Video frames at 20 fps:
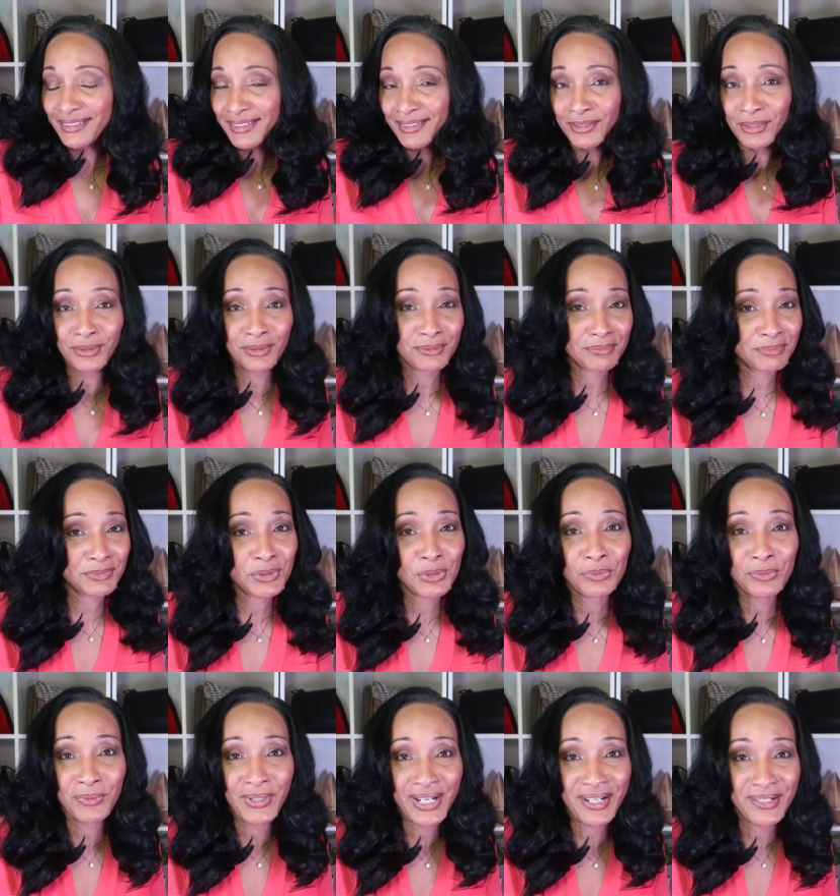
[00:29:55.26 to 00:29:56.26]

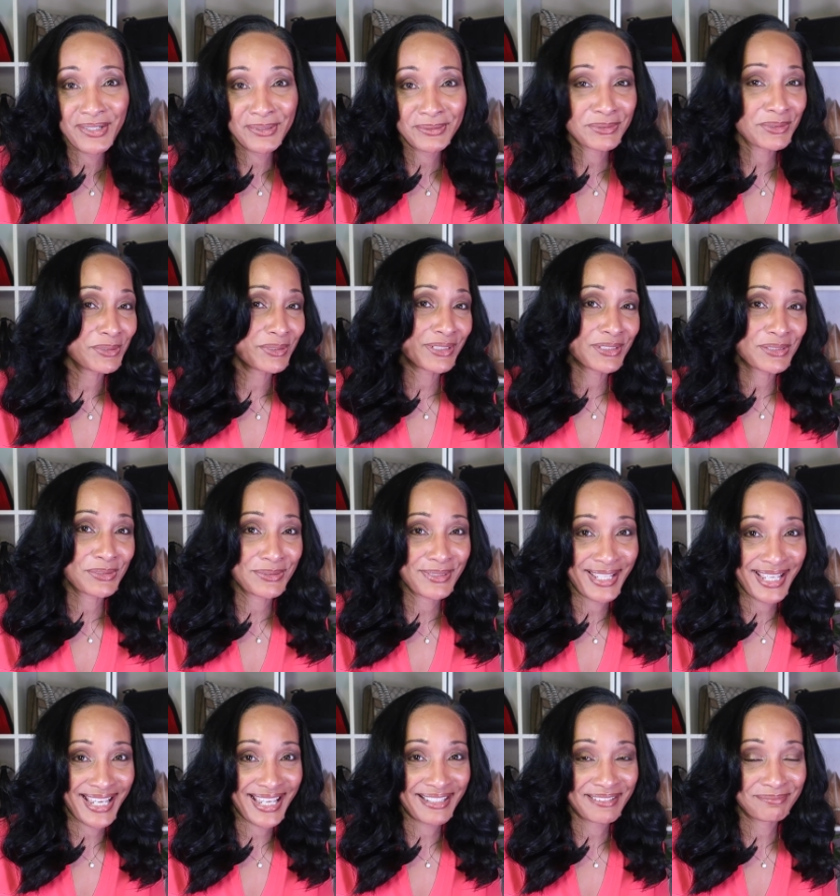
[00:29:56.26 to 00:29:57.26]
You grown, you can do
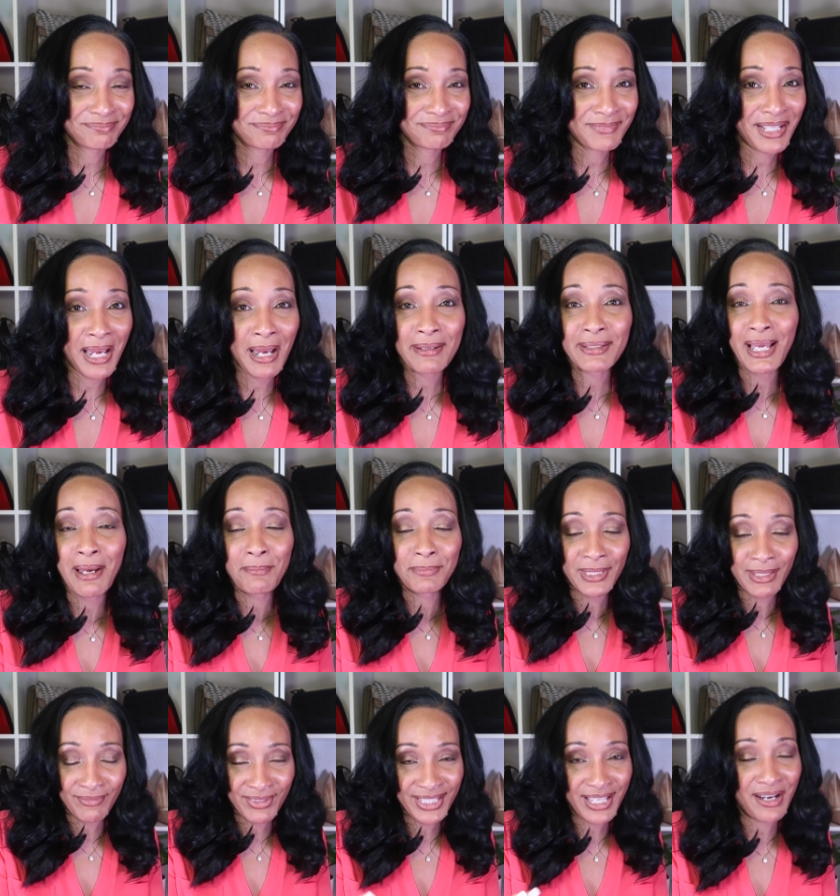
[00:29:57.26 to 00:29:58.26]
that. I'm
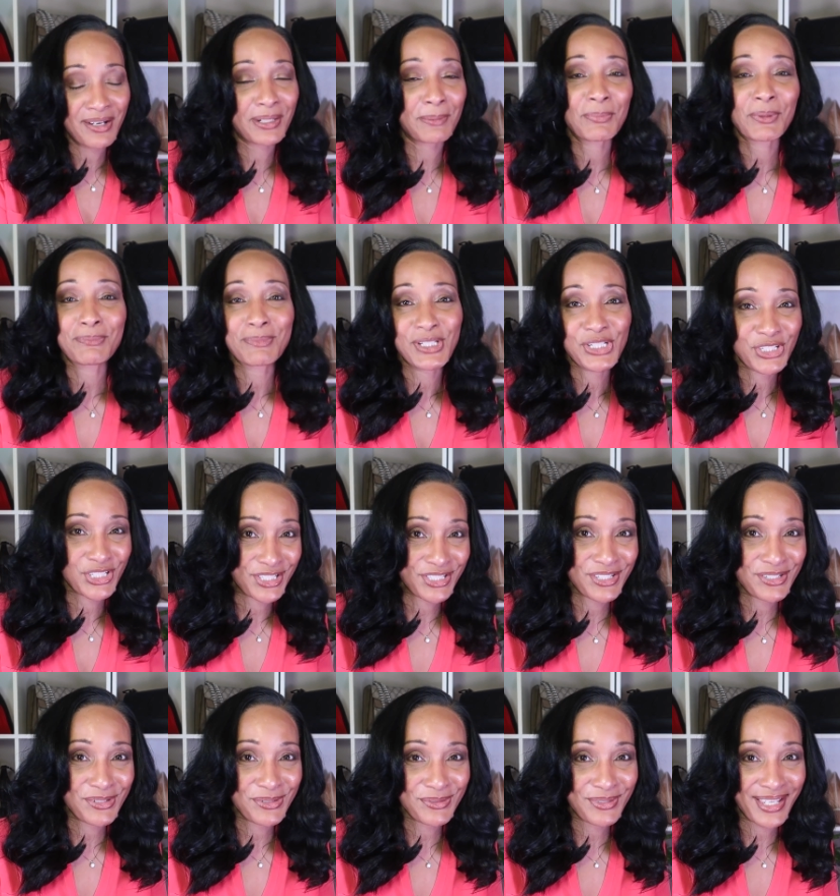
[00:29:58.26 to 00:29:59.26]
giving y'all the permission
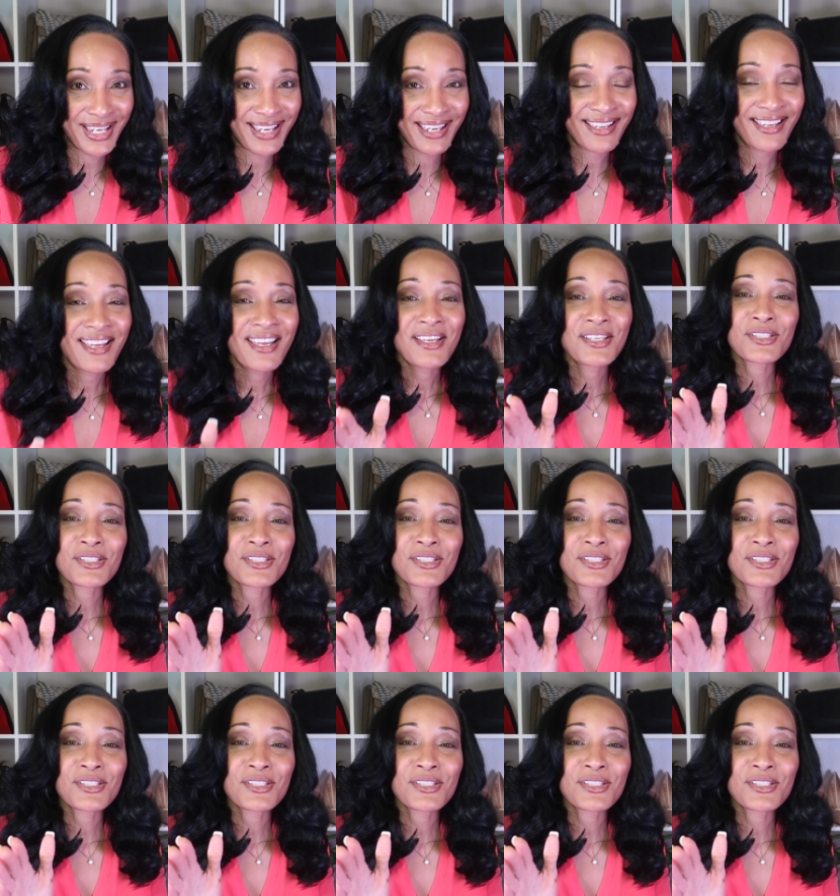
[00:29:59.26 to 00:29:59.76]
to do that.